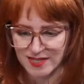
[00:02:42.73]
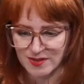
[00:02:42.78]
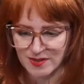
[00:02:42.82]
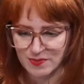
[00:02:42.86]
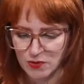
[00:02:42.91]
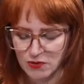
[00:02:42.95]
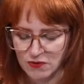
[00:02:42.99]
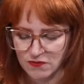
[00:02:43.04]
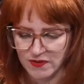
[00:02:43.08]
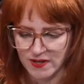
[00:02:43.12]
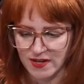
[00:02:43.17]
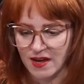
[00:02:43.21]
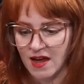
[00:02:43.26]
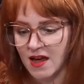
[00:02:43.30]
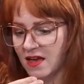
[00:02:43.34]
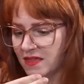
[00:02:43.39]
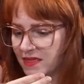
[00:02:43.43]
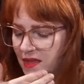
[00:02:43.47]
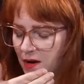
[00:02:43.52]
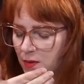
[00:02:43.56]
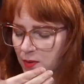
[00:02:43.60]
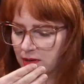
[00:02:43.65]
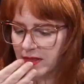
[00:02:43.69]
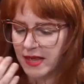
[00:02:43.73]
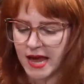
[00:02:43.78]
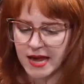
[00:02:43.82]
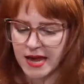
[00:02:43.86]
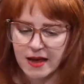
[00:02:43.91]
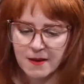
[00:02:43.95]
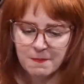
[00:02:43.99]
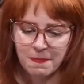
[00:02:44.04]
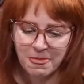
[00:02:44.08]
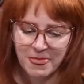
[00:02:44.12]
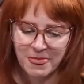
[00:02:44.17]
movie, they were like,
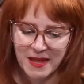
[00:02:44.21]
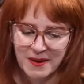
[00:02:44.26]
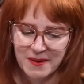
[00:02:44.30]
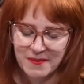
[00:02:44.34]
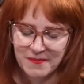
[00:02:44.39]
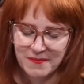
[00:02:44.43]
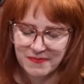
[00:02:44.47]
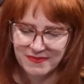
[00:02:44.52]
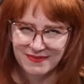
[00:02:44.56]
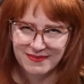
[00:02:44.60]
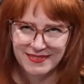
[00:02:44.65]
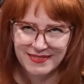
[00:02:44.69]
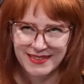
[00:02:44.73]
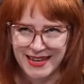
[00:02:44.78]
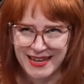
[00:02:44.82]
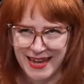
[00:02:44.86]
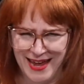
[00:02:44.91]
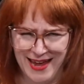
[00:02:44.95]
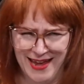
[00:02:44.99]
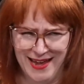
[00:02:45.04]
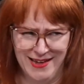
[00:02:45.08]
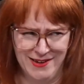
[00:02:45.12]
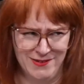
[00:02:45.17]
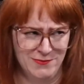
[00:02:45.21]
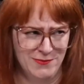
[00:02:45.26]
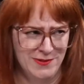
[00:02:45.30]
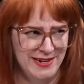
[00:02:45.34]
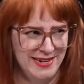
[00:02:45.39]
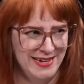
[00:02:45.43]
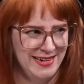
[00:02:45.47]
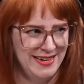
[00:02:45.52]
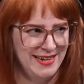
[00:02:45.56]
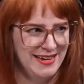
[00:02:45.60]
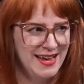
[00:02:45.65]
"Can
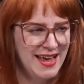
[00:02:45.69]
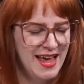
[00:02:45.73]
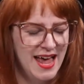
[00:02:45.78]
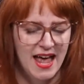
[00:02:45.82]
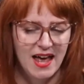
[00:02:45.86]
we?"